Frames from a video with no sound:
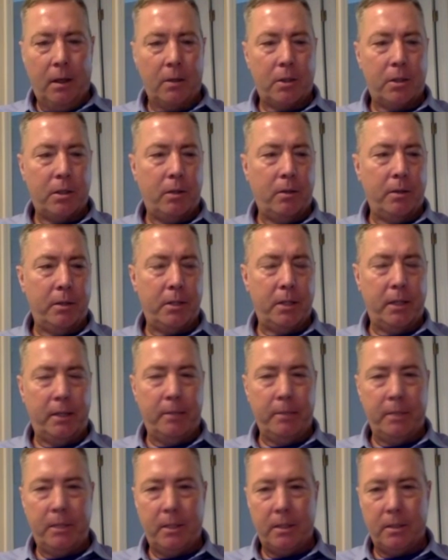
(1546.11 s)
Also,
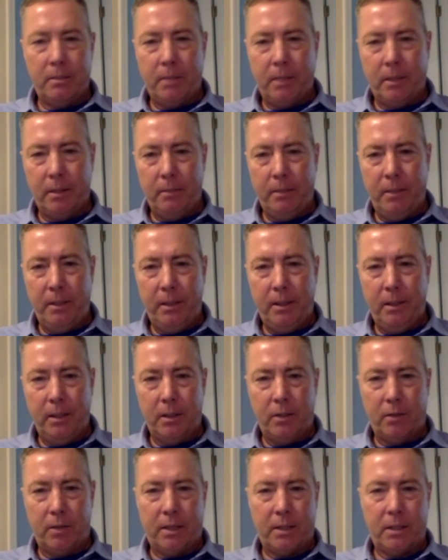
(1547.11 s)
astigmatism can
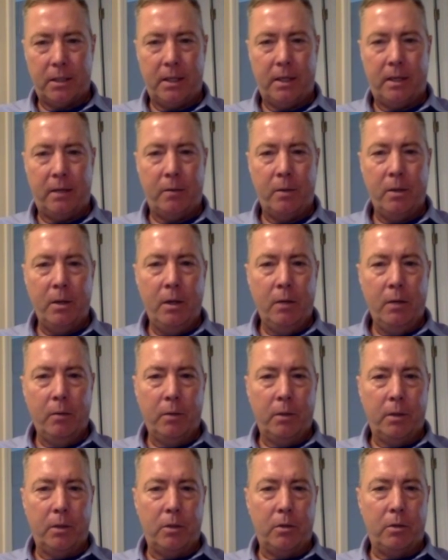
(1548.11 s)
be addressed now
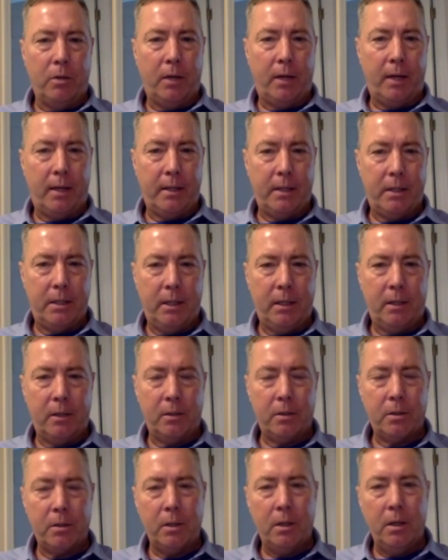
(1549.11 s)
with the toric
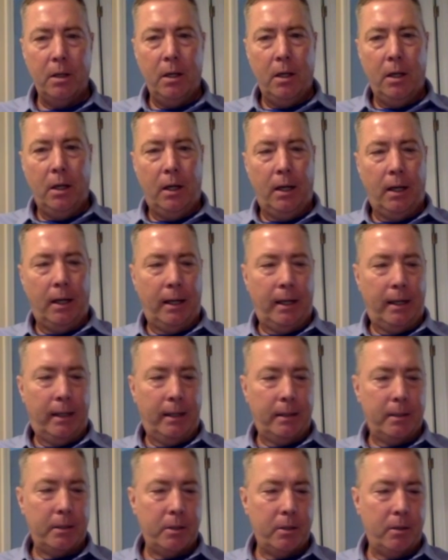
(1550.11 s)
ICLs.
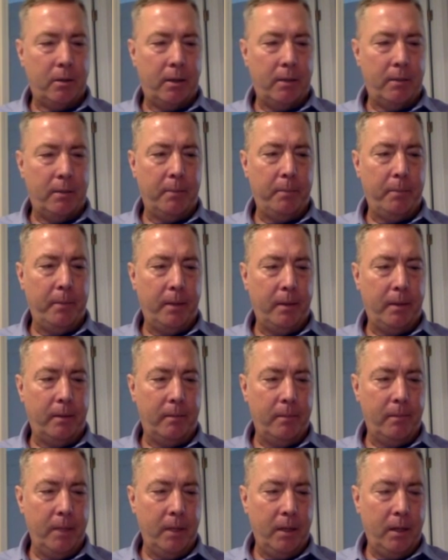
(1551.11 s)
Uh, so I'm a,
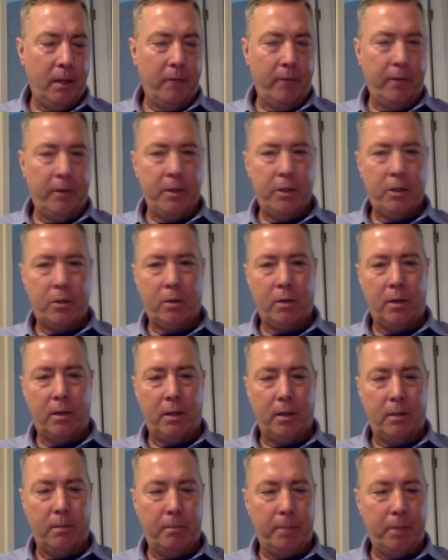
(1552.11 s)
a, a, very
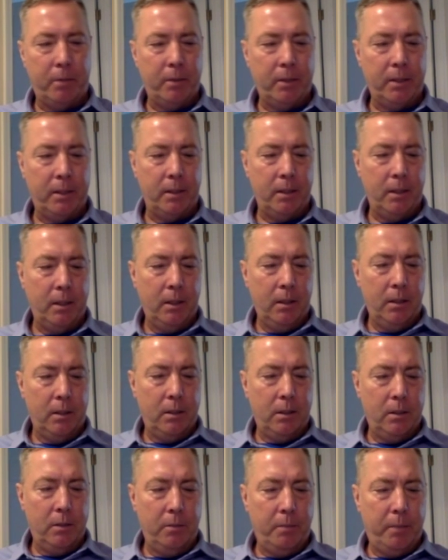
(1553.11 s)
strong component
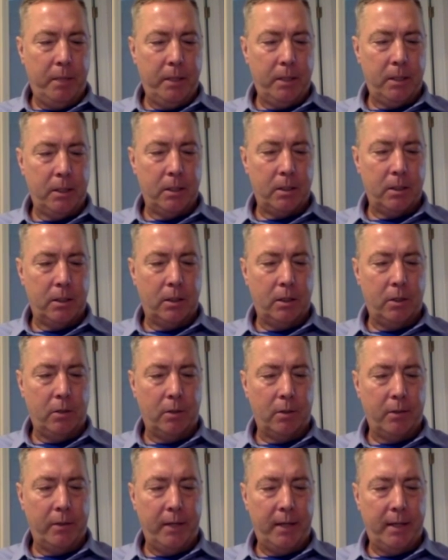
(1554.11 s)
to patients
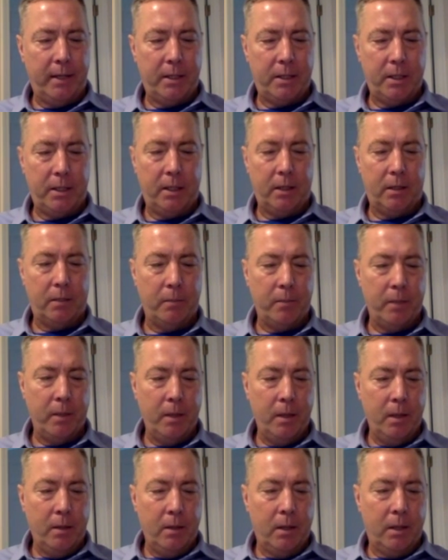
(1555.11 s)
undergoing the ICL.
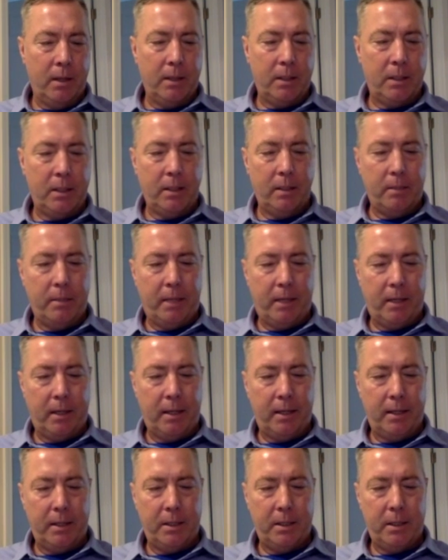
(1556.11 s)
The nice thing
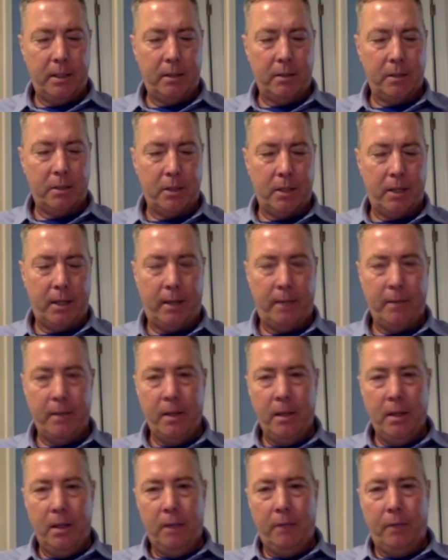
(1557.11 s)
about an ICL is
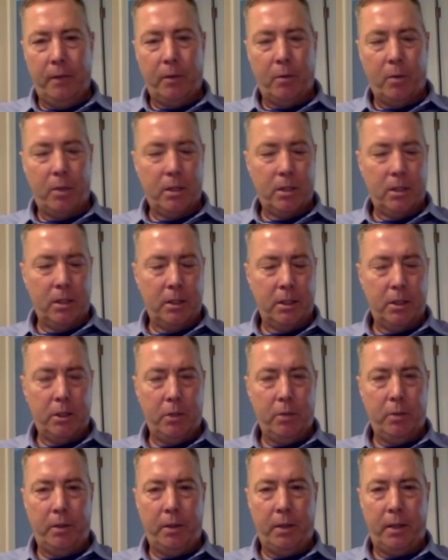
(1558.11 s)
that if there was an
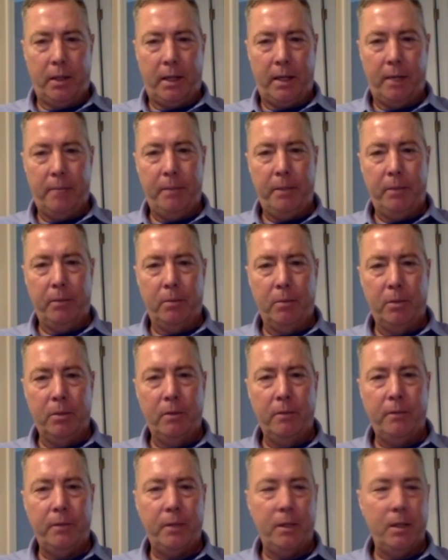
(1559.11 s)
issue with it, it can be
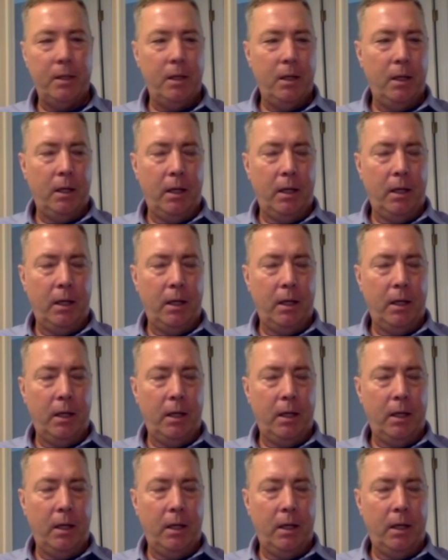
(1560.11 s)
removed.